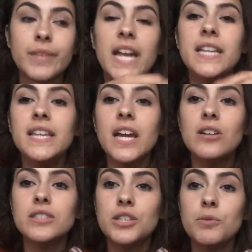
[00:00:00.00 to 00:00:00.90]
anything
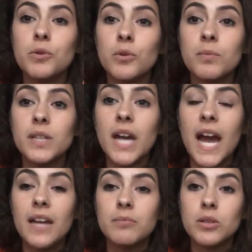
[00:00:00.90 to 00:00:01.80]
else that you would normally
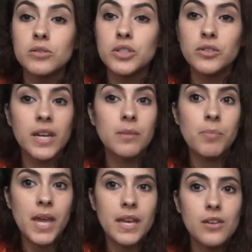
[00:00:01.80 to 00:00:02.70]
add milk to, like
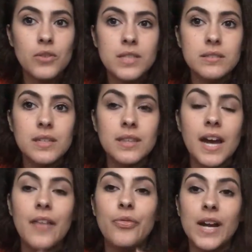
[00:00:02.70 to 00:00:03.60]
baking, things like
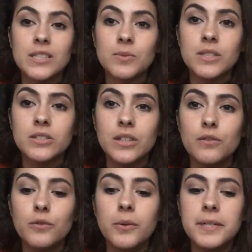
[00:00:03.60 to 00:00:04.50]
that, that's what it's
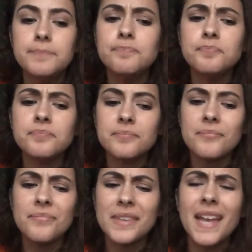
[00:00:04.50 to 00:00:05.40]
good for.
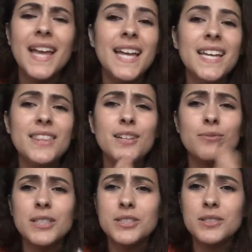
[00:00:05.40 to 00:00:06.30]
The
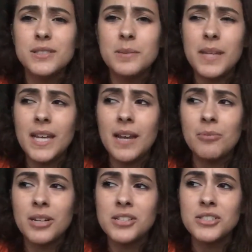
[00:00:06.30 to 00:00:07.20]
original, to me, I'm
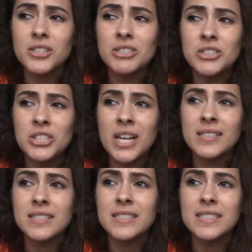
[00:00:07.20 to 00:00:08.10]
pretty sure is
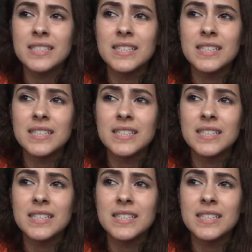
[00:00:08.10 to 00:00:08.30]
just